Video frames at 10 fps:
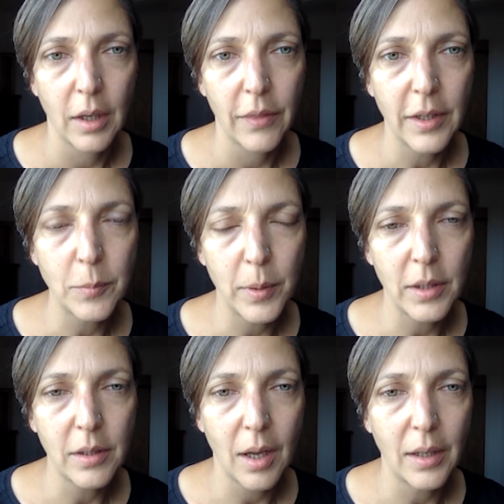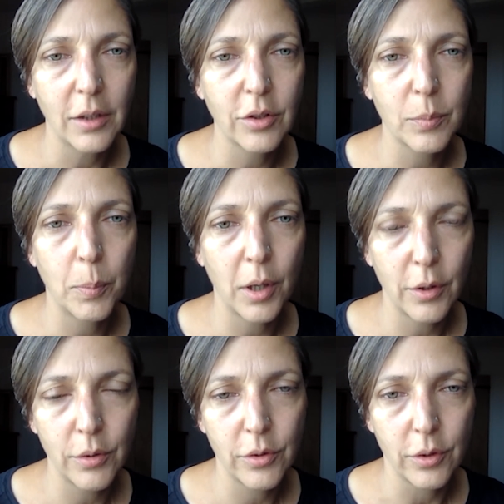there's been an
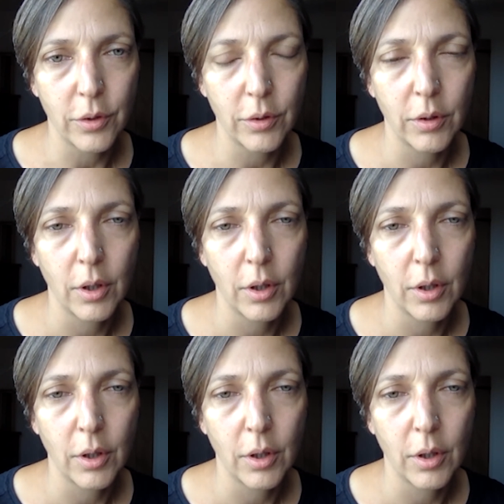explosion